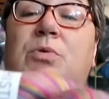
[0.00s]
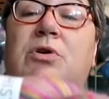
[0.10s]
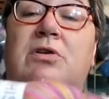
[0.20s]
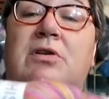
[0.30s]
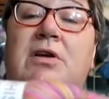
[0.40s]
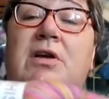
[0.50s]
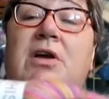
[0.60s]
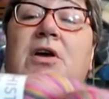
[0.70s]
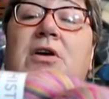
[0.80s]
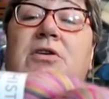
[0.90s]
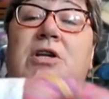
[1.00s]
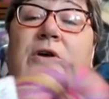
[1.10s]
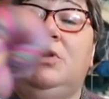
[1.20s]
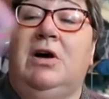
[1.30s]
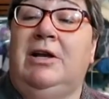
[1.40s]
wool,
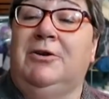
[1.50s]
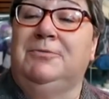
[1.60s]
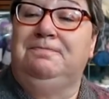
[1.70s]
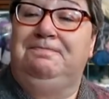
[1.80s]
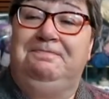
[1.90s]
no nylon.